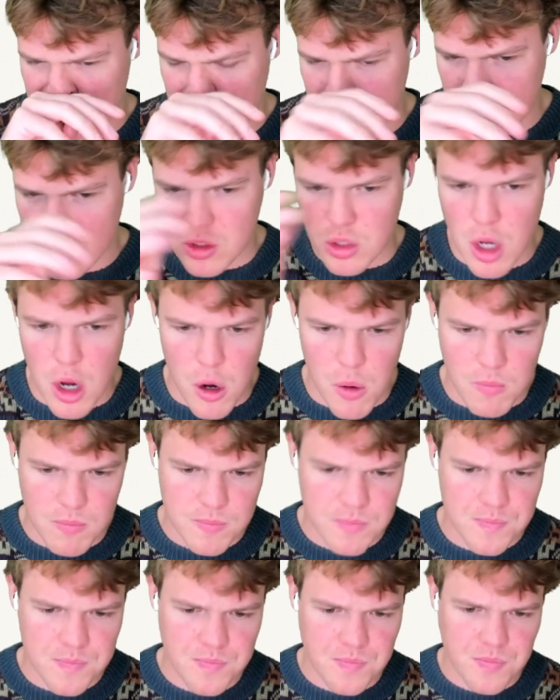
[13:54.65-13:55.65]
So
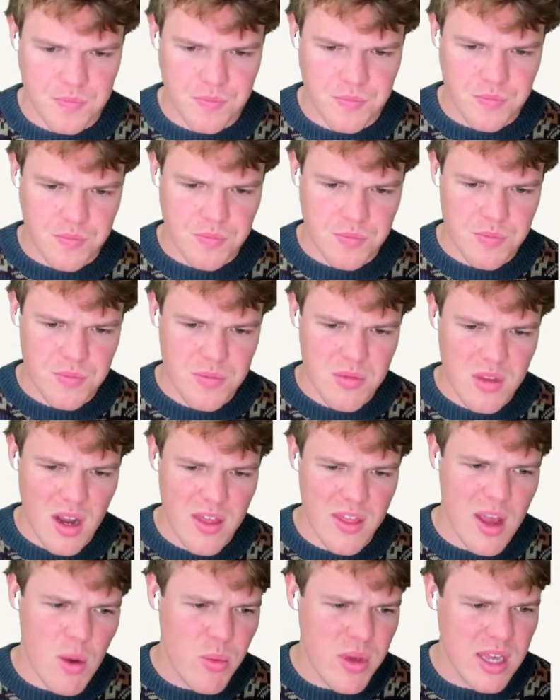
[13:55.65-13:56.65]

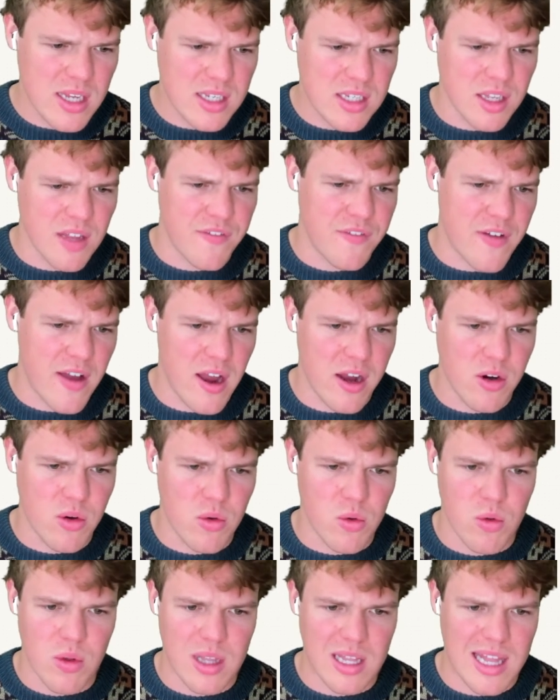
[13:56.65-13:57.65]
then we get to the
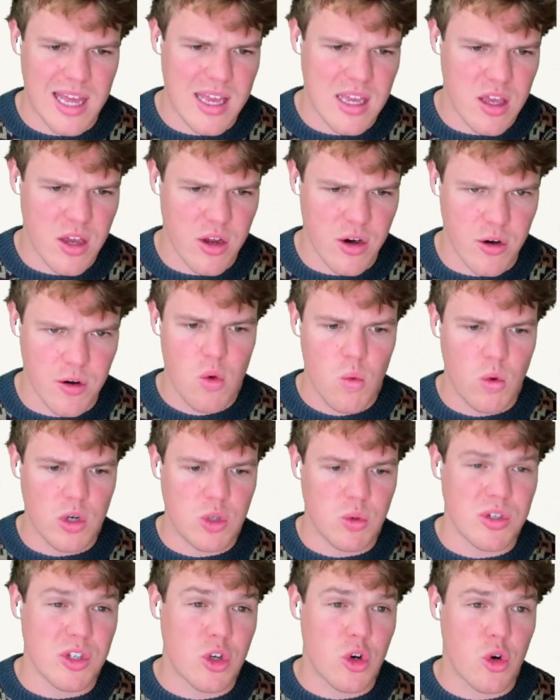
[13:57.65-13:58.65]
final leg here,
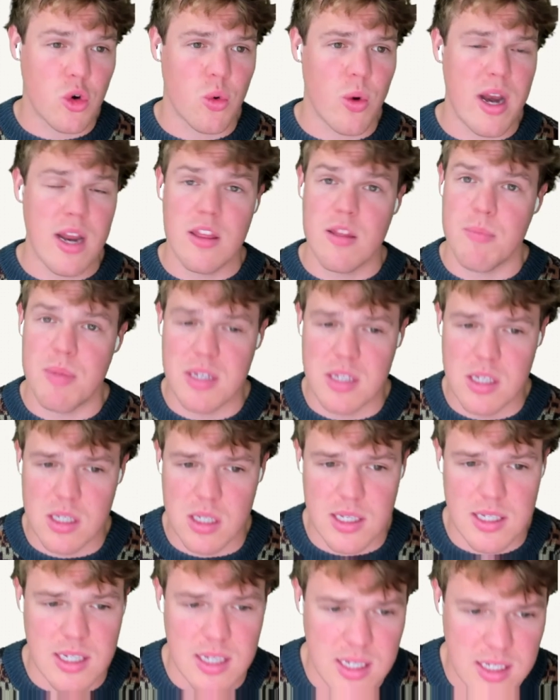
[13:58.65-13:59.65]
which was creating the business
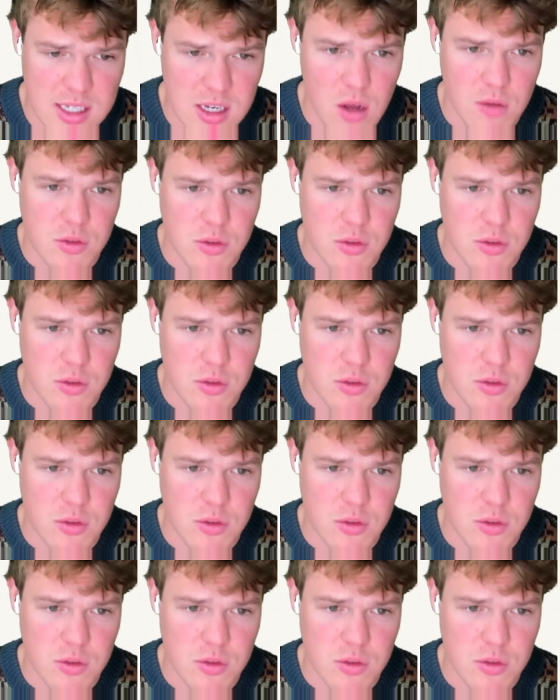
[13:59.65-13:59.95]
listing itself.